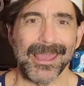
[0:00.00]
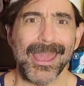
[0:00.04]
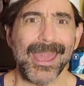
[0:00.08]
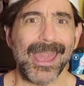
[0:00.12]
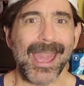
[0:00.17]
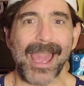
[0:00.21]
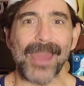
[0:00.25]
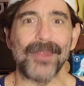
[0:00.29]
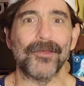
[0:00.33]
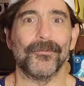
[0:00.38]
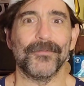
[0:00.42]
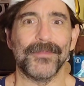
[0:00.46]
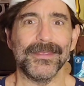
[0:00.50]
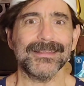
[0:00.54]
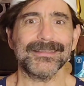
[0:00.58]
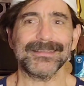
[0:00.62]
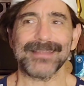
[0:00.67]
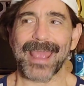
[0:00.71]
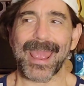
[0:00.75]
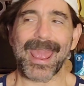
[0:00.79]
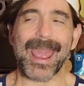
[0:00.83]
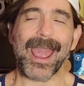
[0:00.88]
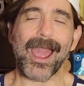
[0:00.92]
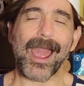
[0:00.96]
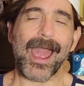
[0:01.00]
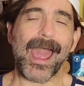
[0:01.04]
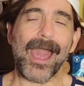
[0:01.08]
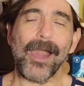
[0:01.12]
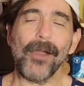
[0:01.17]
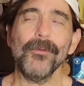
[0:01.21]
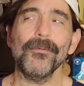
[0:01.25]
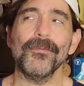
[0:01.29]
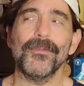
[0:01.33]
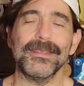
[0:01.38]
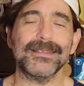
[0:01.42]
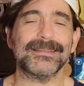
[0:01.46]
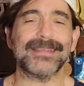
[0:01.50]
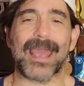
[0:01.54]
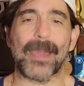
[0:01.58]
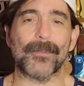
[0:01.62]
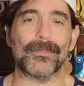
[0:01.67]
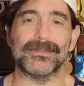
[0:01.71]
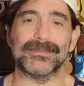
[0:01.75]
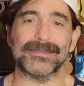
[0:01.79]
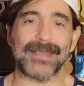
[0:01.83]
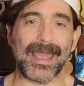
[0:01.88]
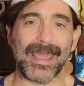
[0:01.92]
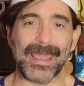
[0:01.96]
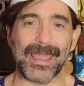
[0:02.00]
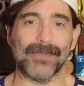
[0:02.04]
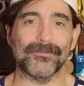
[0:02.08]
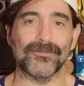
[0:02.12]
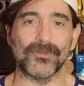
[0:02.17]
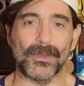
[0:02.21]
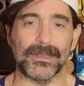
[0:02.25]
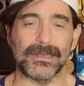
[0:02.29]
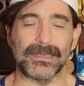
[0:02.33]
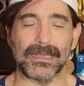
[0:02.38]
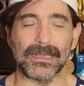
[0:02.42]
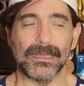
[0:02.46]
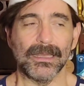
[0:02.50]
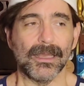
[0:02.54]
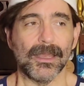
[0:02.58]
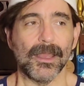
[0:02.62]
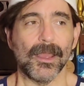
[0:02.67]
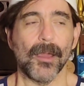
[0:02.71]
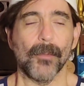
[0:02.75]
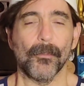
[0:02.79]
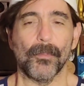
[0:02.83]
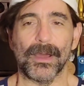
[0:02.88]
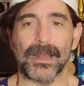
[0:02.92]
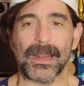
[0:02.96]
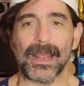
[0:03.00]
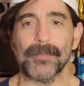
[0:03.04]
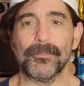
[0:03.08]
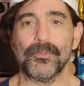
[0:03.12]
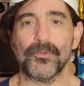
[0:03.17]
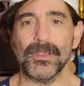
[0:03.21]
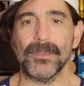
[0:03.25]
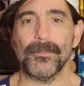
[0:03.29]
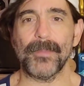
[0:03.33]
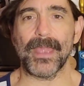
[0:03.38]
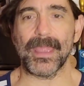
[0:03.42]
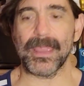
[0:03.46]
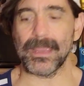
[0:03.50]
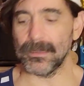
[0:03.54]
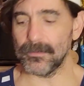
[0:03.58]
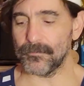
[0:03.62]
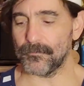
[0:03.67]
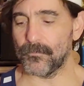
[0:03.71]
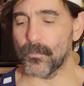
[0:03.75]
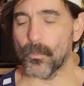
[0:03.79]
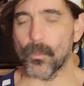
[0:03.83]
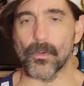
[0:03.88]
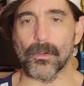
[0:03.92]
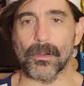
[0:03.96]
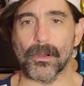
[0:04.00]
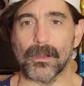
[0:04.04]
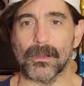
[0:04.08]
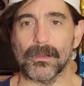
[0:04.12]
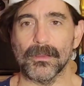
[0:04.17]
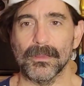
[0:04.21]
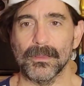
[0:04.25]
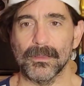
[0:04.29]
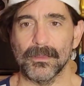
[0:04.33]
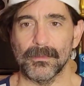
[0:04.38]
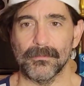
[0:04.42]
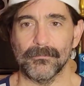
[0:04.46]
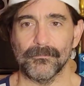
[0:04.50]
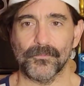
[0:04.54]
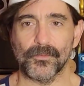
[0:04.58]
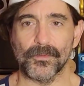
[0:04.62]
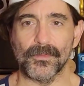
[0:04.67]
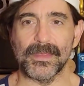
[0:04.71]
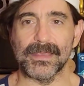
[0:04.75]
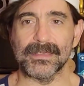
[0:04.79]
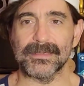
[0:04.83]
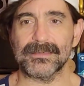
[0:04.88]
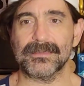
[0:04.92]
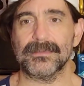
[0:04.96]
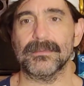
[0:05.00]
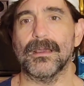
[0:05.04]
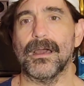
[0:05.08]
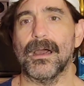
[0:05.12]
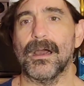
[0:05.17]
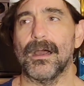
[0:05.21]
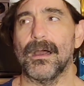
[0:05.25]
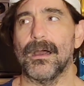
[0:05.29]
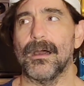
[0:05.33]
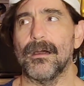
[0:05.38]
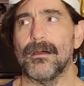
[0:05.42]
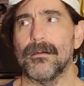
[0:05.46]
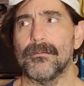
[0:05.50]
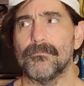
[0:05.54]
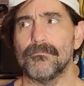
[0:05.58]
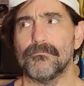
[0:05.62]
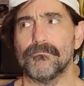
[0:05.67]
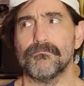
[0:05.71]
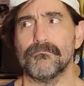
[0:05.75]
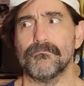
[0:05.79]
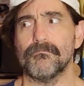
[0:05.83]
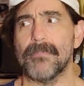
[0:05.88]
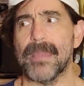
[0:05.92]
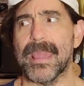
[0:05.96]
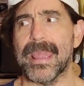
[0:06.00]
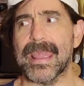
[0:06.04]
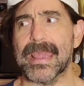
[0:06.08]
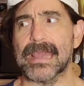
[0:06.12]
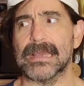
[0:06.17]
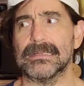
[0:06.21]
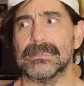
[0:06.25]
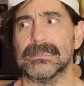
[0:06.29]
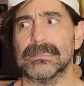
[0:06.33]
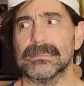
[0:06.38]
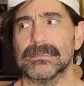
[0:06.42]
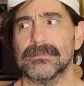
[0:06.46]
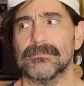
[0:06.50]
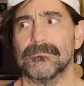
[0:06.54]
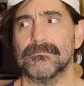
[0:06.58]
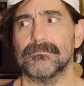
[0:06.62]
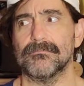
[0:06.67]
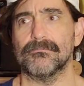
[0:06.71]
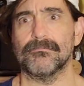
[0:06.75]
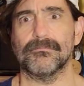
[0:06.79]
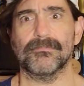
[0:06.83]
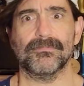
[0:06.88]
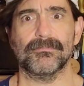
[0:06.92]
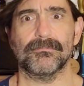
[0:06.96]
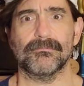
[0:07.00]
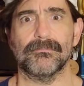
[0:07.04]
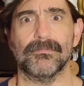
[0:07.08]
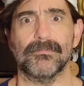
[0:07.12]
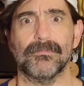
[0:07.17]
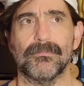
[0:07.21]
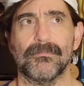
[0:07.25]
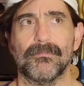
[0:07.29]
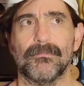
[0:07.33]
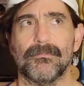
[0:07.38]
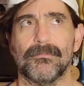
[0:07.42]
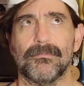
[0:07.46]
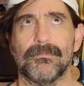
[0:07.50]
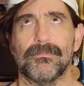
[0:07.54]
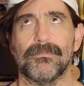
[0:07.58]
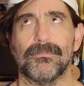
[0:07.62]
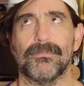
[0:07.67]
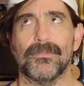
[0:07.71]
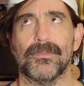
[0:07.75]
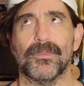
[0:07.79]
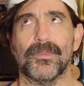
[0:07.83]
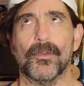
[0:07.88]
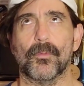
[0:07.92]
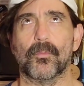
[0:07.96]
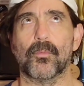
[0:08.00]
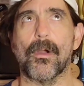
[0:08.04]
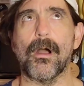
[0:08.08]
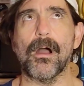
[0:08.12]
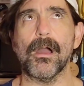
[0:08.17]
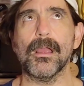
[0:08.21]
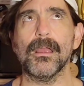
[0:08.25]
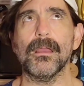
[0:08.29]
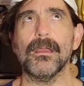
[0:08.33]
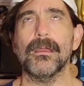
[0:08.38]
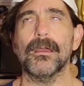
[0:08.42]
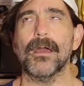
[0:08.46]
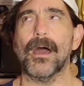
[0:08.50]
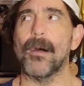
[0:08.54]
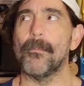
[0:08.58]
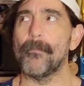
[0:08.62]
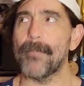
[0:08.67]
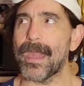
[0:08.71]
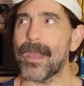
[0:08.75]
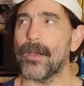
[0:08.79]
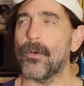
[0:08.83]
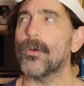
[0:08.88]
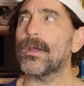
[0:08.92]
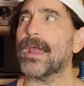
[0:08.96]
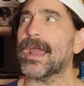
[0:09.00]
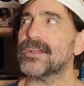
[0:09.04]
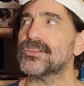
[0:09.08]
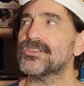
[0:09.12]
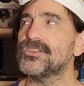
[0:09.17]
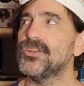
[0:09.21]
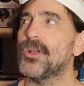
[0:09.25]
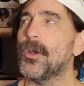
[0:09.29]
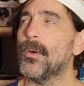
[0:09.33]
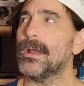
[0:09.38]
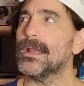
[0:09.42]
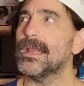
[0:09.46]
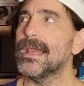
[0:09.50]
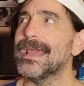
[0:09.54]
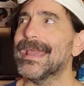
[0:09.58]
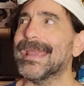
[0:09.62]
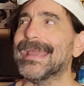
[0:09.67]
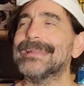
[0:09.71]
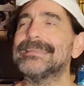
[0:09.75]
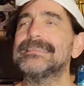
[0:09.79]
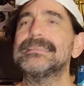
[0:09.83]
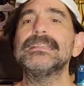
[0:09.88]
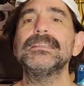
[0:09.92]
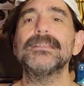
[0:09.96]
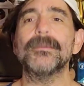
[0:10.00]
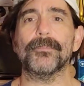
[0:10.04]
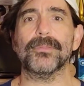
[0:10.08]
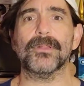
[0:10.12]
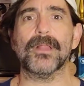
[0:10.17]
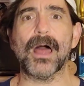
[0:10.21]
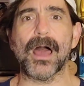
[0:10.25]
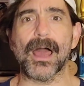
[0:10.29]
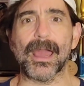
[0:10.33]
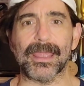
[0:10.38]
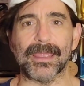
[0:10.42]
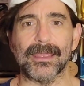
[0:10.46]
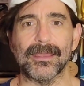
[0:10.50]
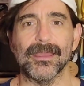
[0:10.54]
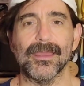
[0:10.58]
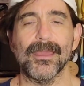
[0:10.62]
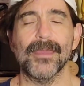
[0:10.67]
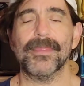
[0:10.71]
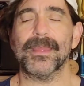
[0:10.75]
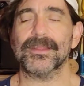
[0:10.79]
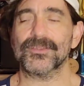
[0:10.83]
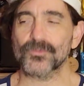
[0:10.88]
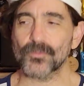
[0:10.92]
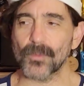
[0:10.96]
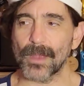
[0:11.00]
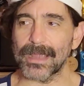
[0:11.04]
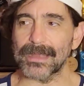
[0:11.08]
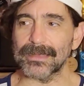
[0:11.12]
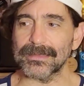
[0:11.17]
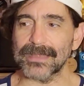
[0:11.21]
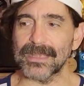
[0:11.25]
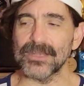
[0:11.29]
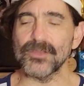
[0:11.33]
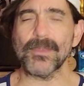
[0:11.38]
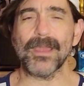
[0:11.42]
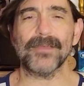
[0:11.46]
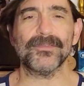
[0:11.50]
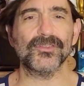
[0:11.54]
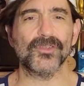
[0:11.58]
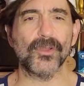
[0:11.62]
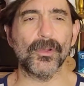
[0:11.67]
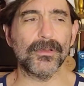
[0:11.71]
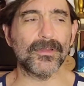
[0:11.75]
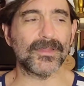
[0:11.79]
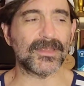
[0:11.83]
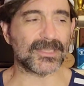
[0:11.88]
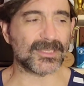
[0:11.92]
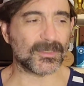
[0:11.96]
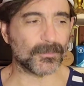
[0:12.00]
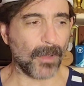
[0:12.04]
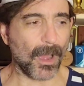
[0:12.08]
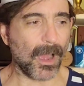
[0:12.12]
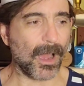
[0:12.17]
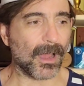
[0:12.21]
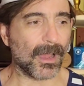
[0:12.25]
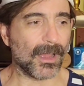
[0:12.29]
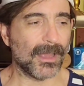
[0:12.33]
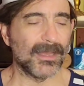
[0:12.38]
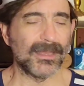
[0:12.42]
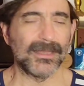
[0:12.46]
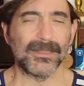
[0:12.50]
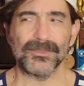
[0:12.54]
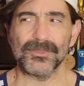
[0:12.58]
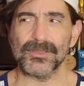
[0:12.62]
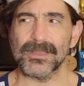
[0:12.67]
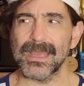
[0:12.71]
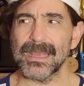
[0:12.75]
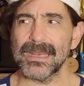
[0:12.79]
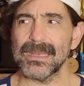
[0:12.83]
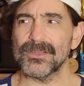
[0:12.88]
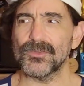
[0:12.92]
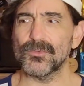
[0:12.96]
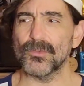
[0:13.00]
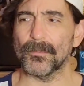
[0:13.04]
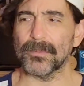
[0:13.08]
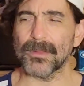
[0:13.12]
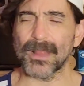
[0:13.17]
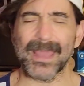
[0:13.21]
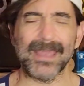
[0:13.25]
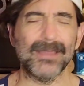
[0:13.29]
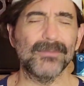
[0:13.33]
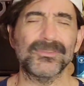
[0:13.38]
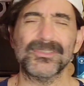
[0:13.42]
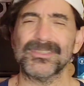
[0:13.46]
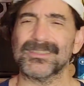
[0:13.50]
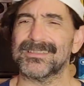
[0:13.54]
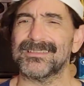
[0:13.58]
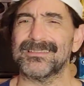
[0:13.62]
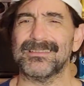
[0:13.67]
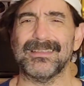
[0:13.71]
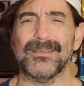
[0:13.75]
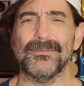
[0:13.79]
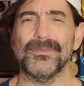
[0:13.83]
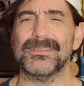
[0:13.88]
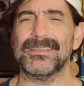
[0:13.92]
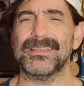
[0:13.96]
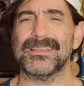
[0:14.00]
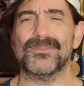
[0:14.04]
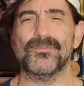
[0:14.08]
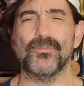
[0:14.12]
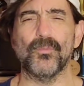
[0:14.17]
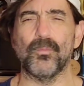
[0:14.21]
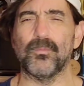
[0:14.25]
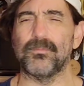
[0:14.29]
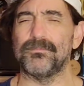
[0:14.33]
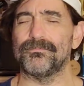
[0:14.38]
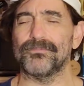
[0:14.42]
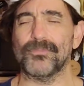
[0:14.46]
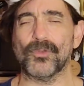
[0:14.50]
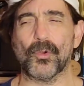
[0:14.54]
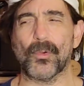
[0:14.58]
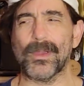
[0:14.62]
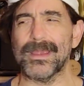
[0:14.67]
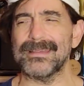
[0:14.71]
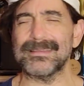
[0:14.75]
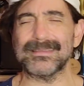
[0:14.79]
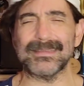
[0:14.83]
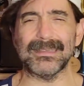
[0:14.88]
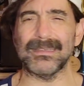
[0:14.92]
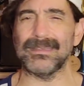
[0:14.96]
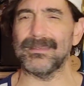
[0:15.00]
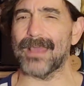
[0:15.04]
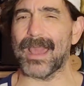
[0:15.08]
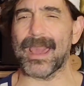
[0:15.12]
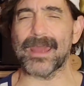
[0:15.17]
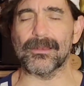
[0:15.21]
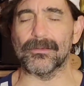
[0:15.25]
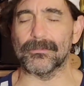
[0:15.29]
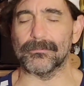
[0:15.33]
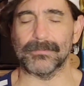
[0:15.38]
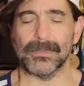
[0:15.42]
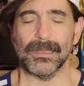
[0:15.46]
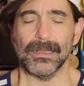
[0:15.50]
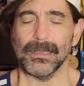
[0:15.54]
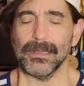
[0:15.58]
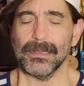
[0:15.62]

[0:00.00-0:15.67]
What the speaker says: I know this, how this happens, I have no idea. But I prepaid for this, and the wrong amount. Oh, actually, you know what? It didn't apply. That's right. And you have to go to the spa to get it to apply. It was just crazy. I don't know.